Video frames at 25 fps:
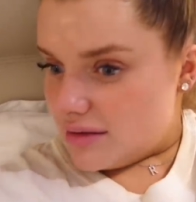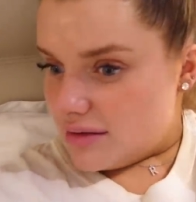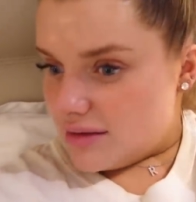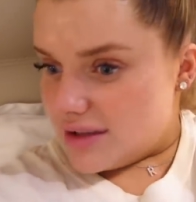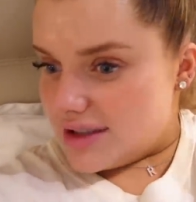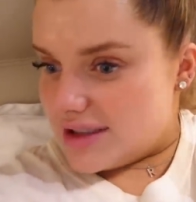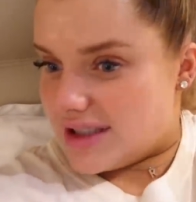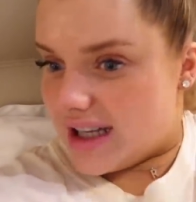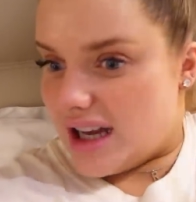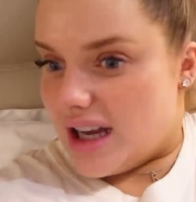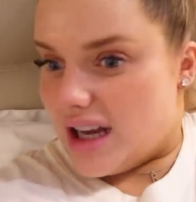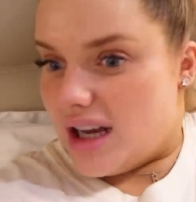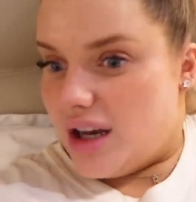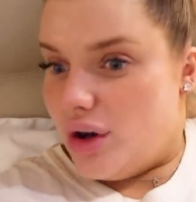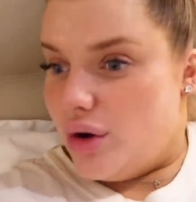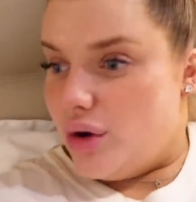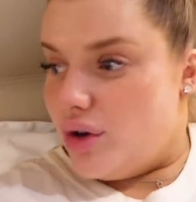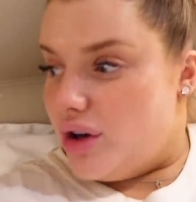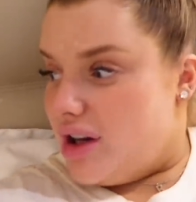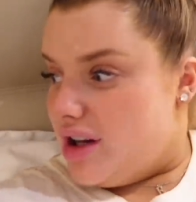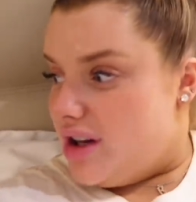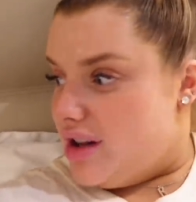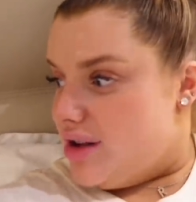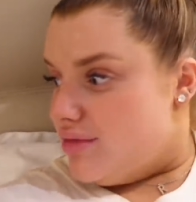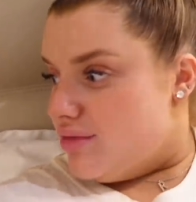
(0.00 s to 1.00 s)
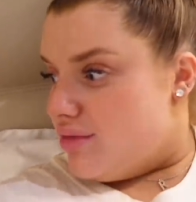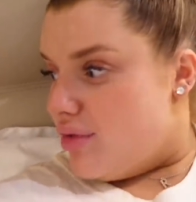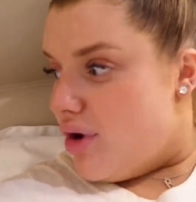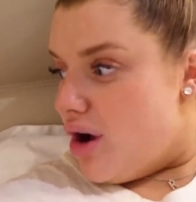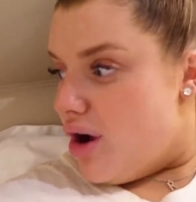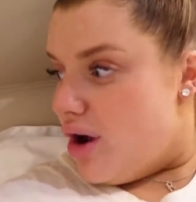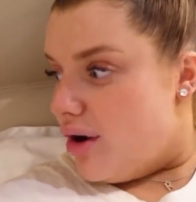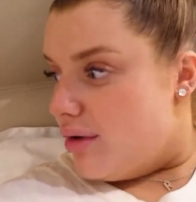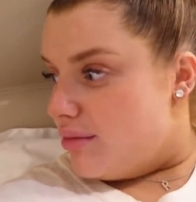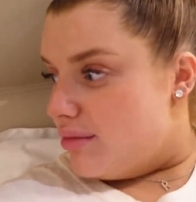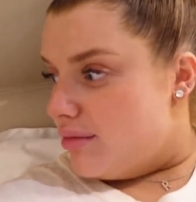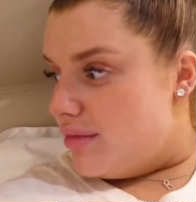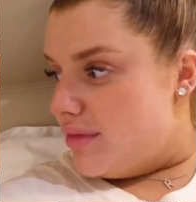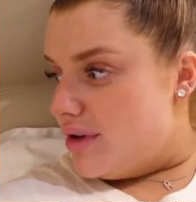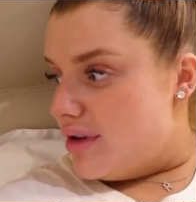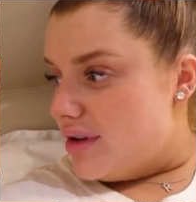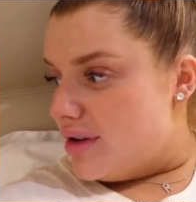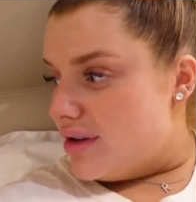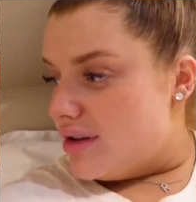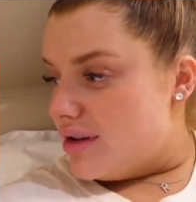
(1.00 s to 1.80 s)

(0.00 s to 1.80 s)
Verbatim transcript: It's included in the room.